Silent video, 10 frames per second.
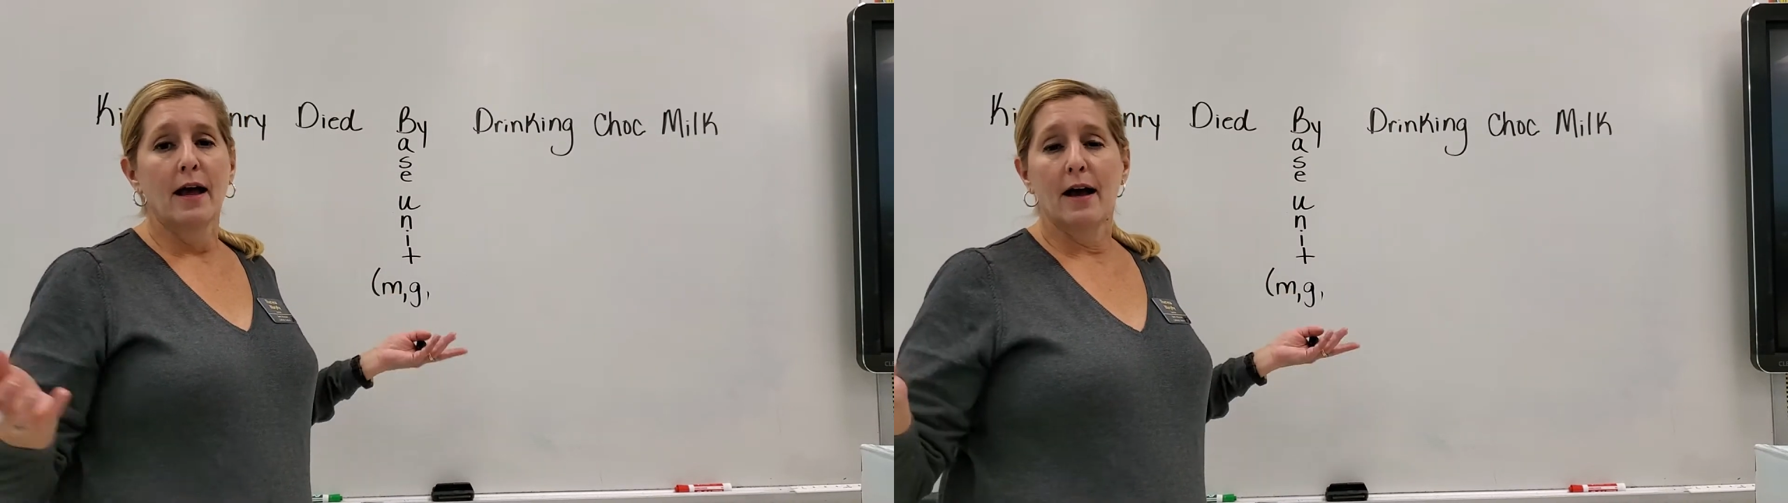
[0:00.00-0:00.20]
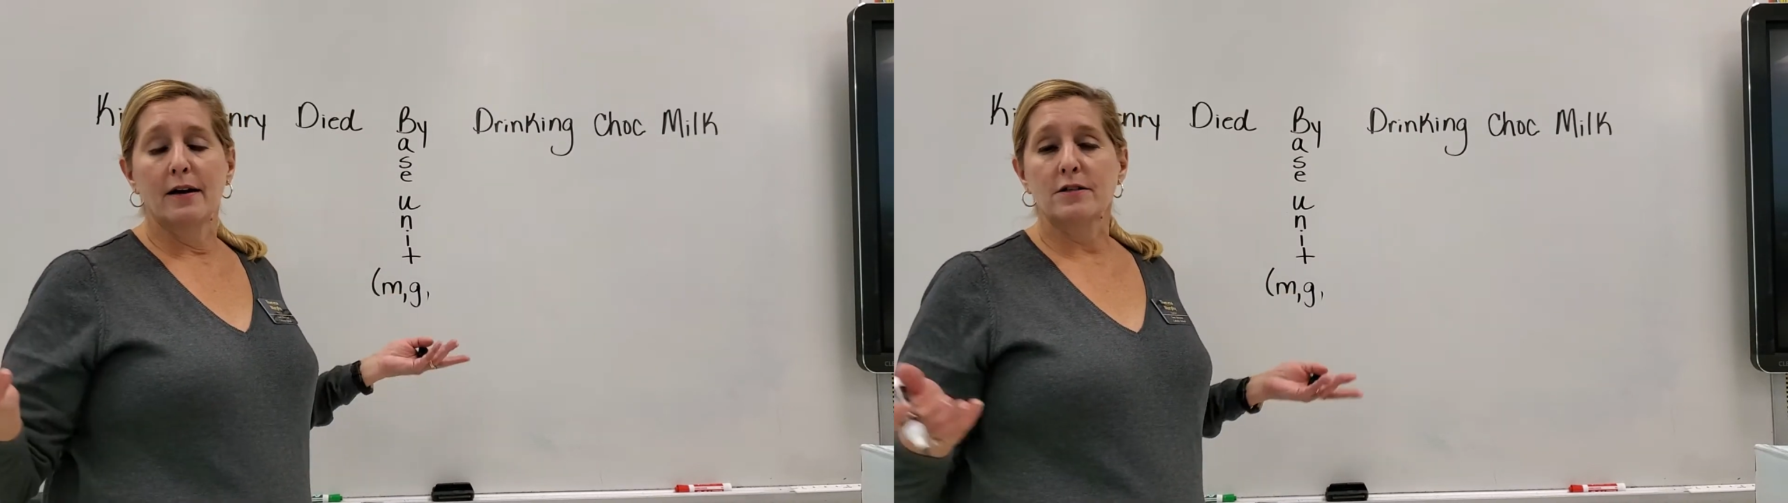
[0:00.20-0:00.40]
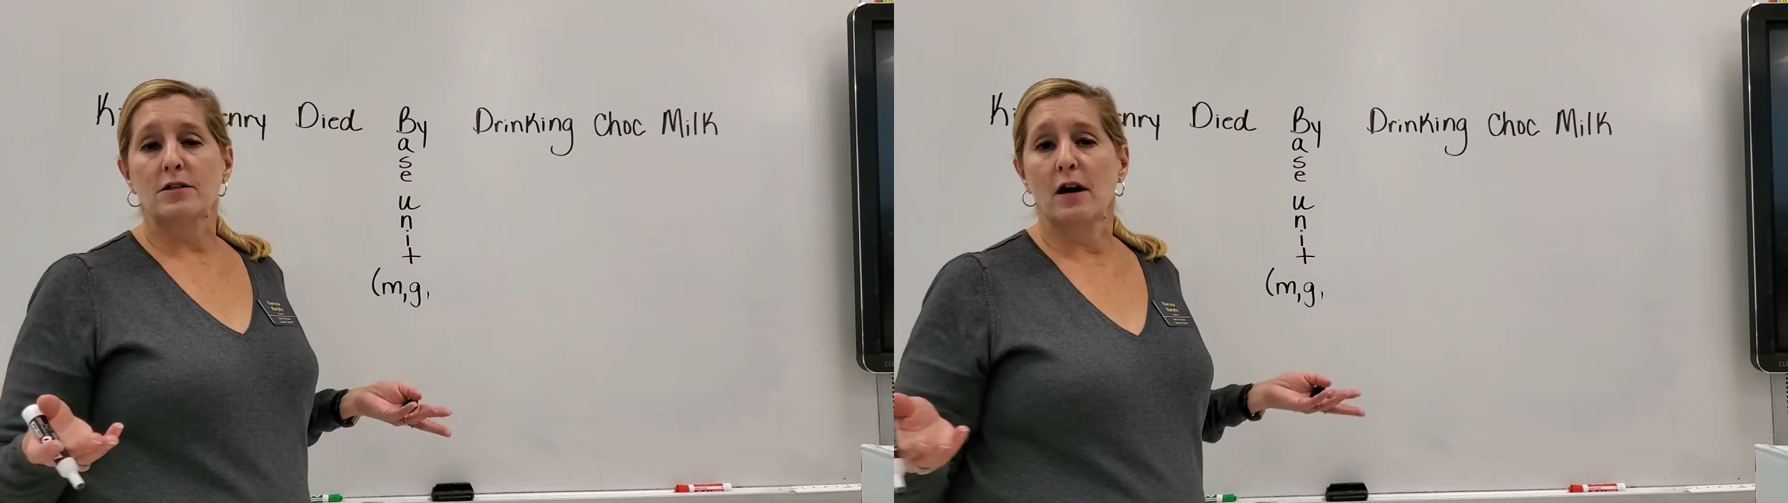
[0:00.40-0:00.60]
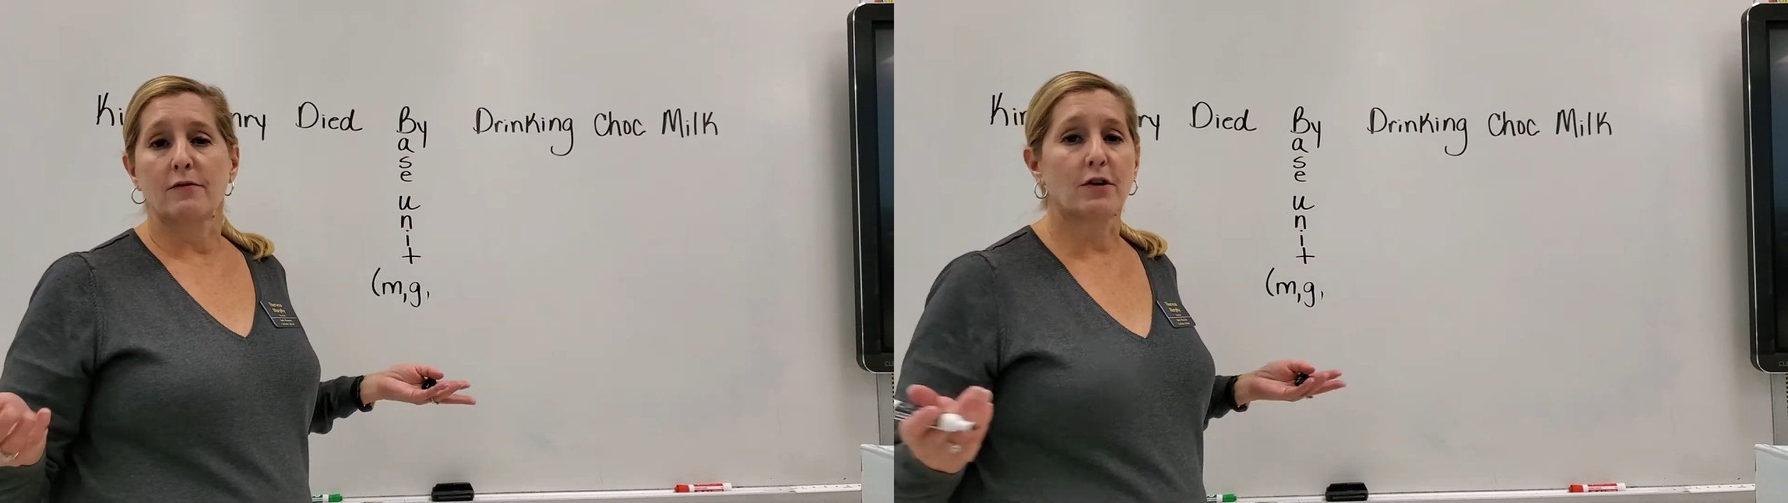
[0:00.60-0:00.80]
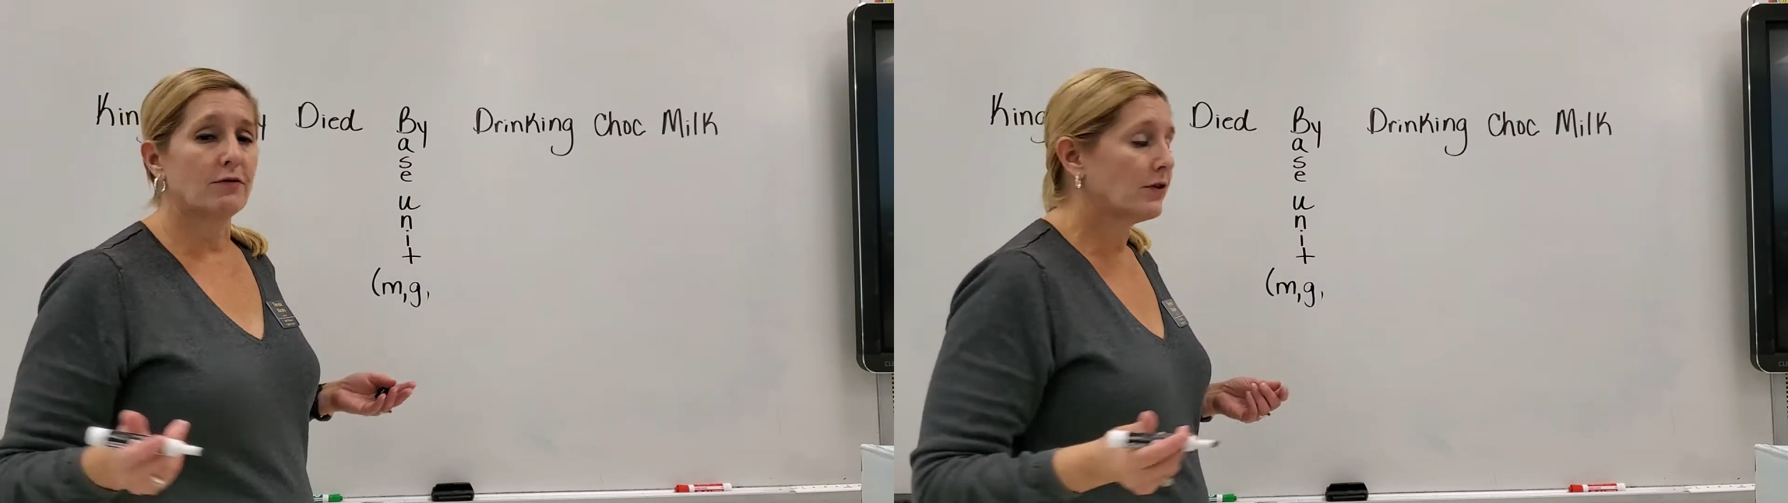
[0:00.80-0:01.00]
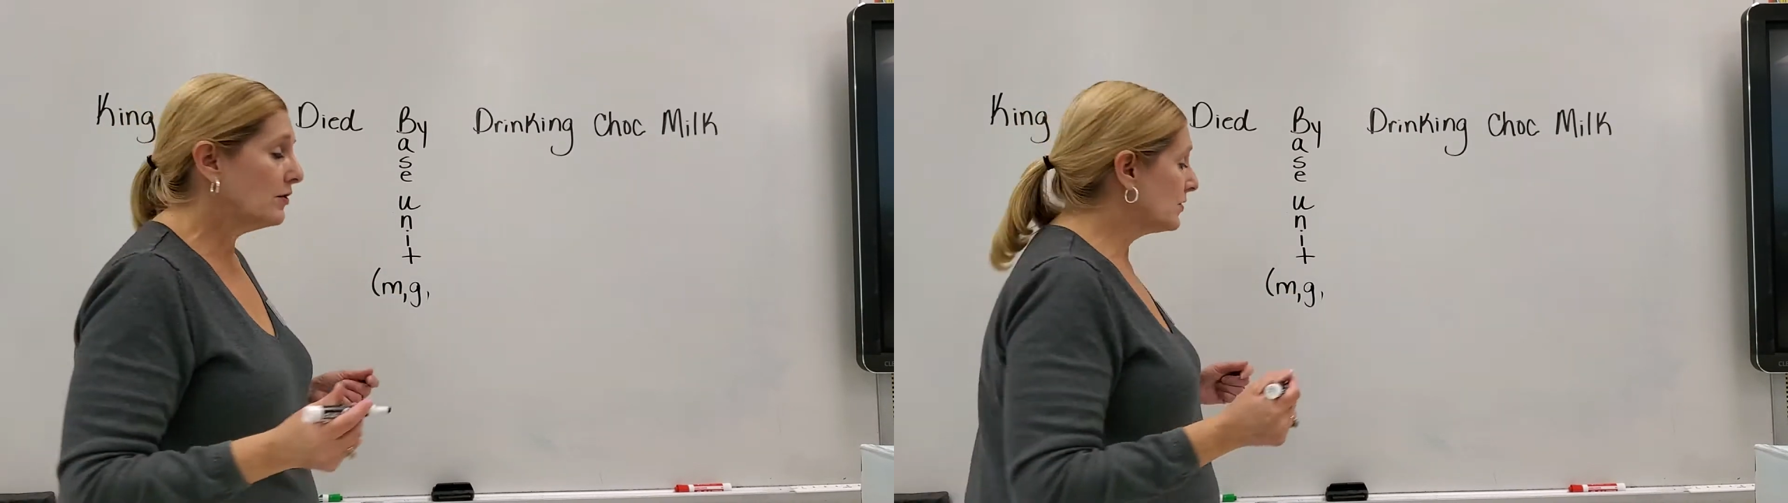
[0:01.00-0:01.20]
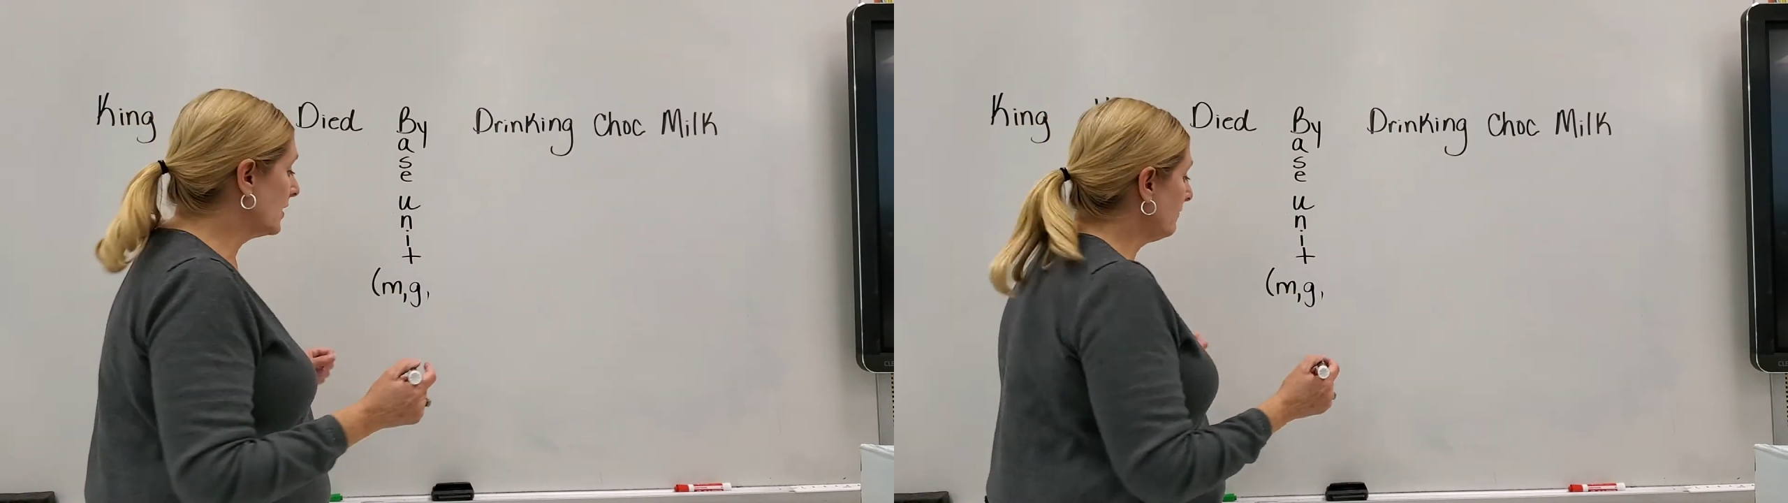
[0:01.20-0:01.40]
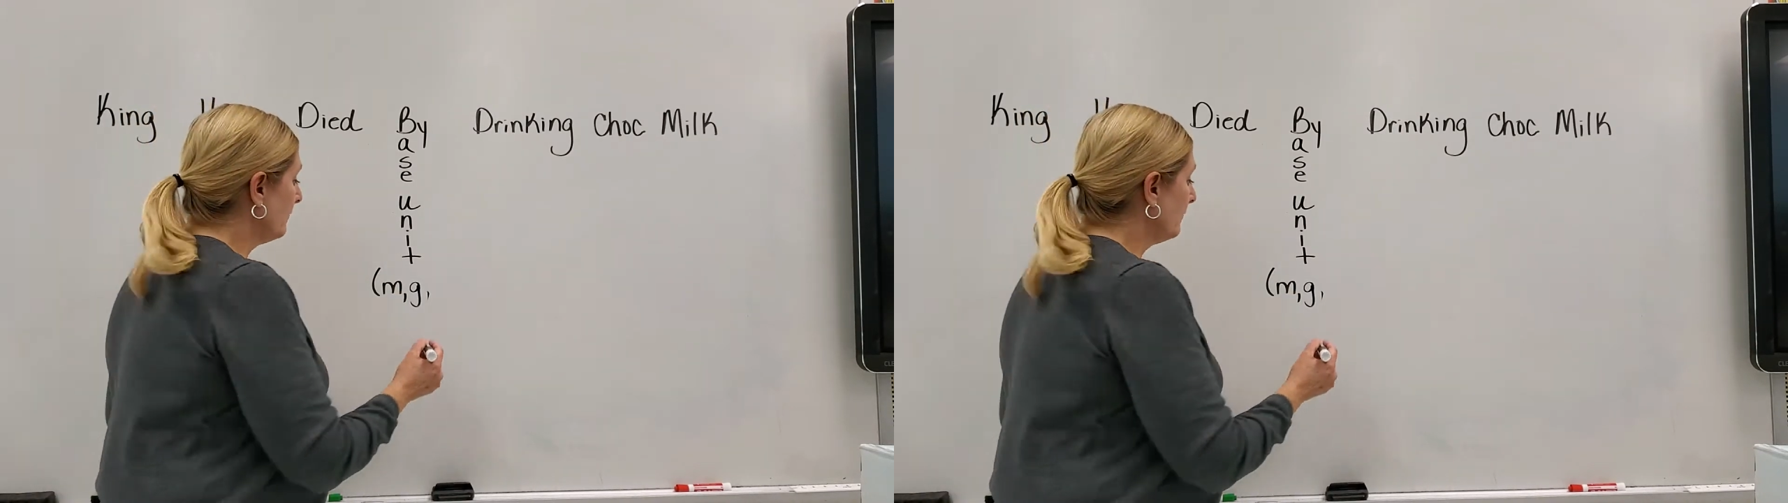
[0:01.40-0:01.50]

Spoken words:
and it's kind of confusing.